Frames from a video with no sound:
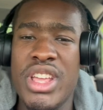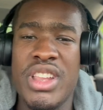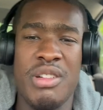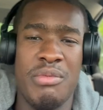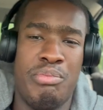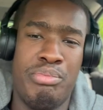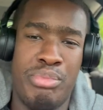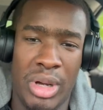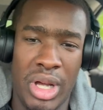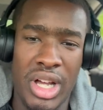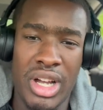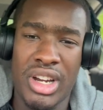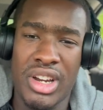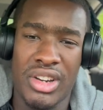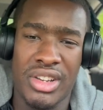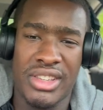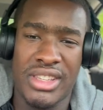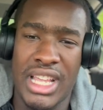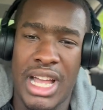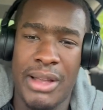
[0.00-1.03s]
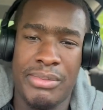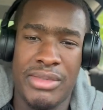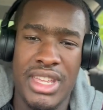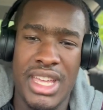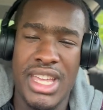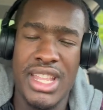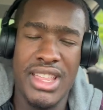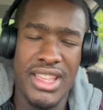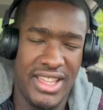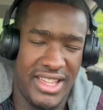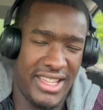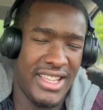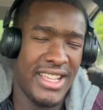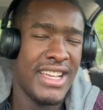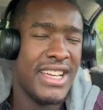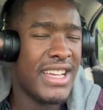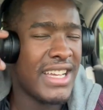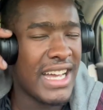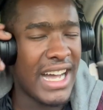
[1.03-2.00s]
a book or something?
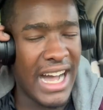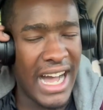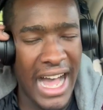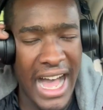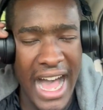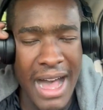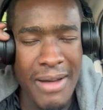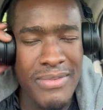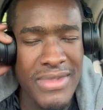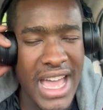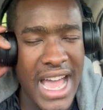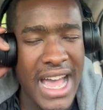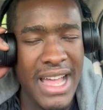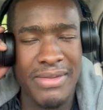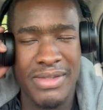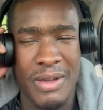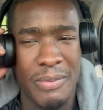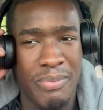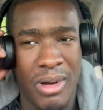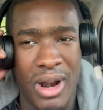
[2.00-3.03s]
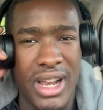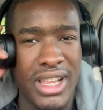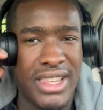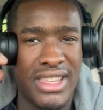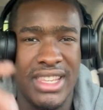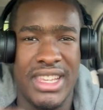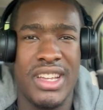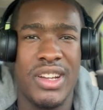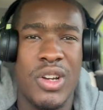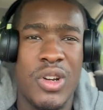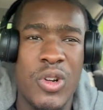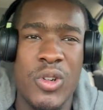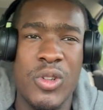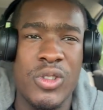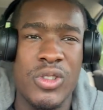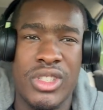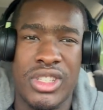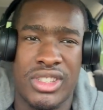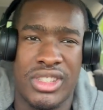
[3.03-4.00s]
I'm not the person
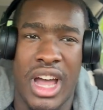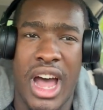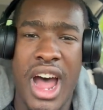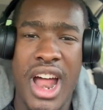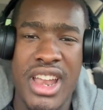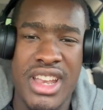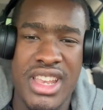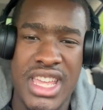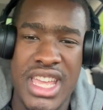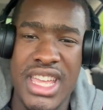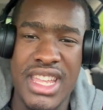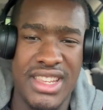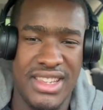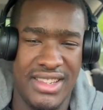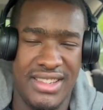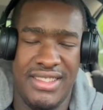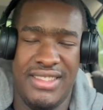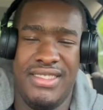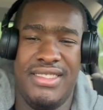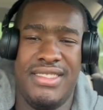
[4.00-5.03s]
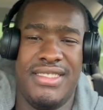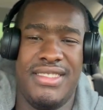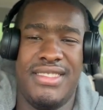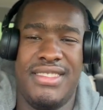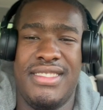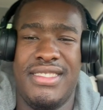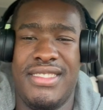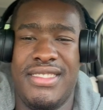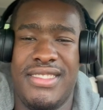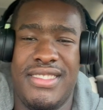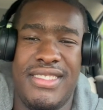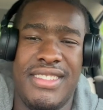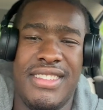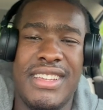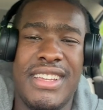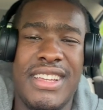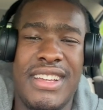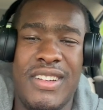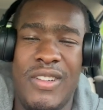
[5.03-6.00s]
who started it.
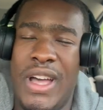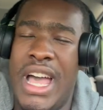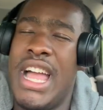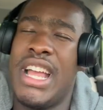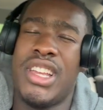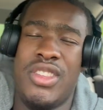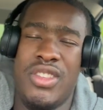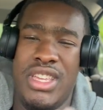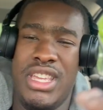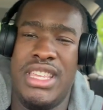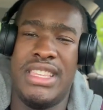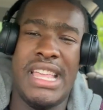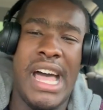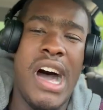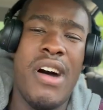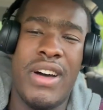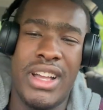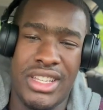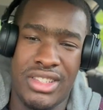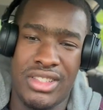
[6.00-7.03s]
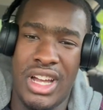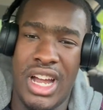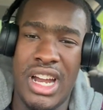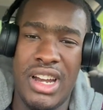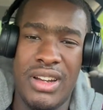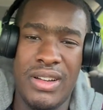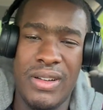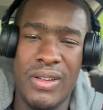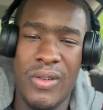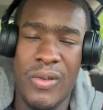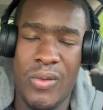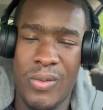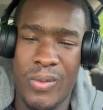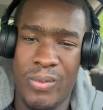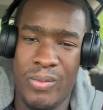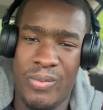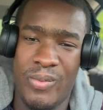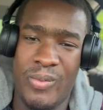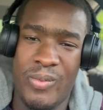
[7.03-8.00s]
Actually, it's how I start
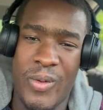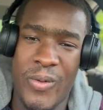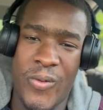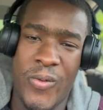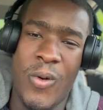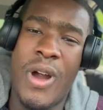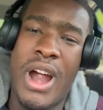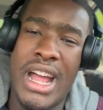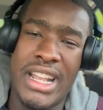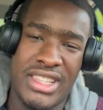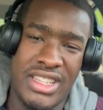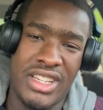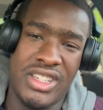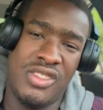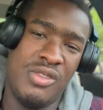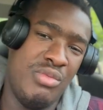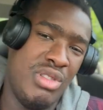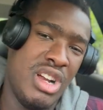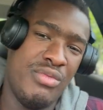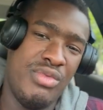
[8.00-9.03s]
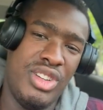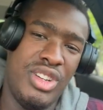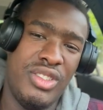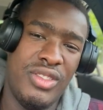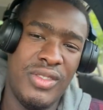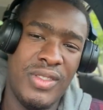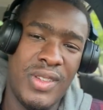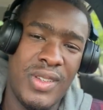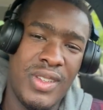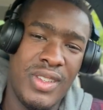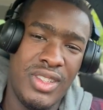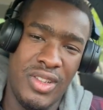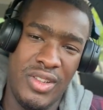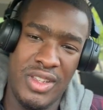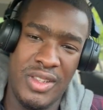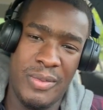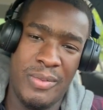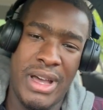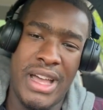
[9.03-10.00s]
before I touch the barbell. So
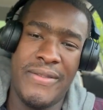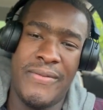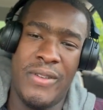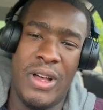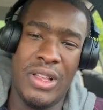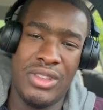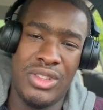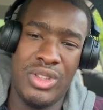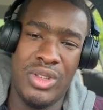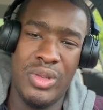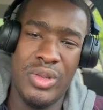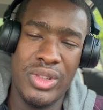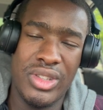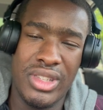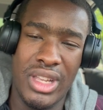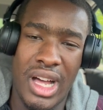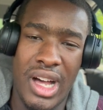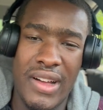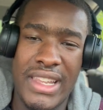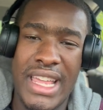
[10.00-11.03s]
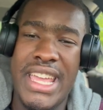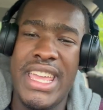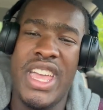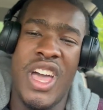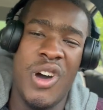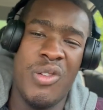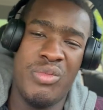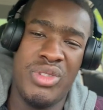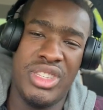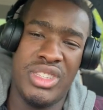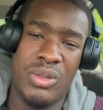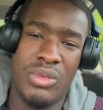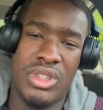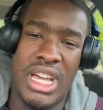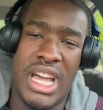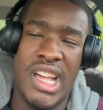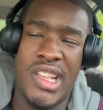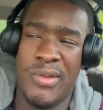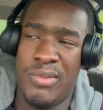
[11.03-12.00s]
it's my fault too. So they help me
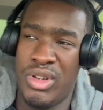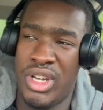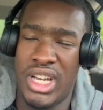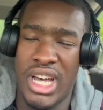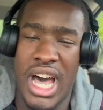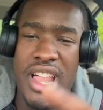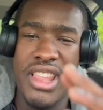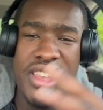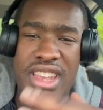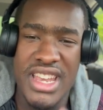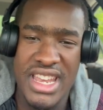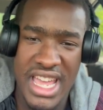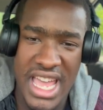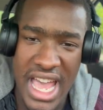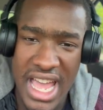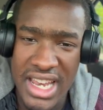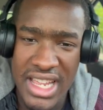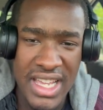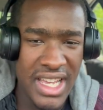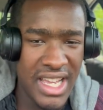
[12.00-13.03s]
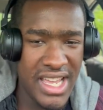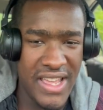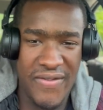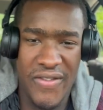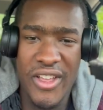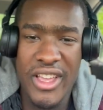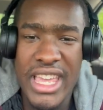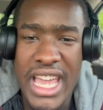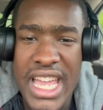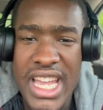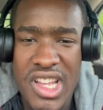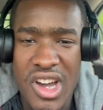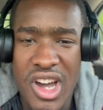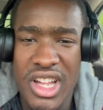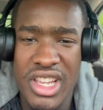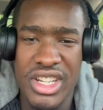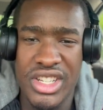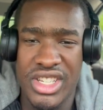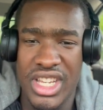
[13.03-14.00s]
sometimes. But other than that, if you can't
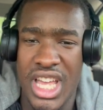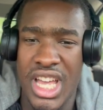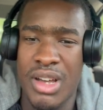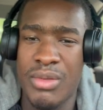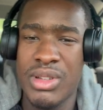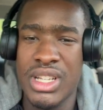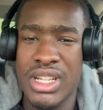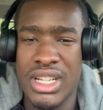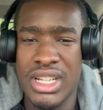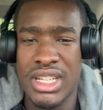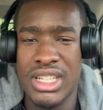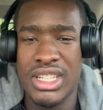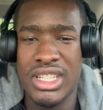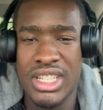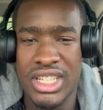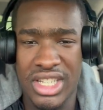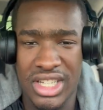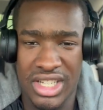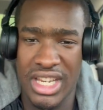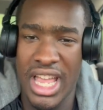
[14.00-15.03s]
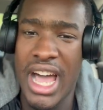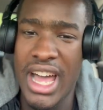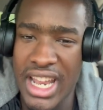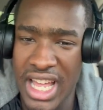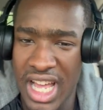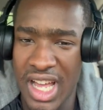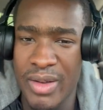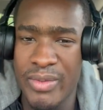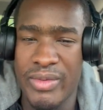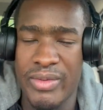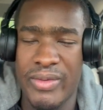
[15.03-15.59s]
go to the gym, shut up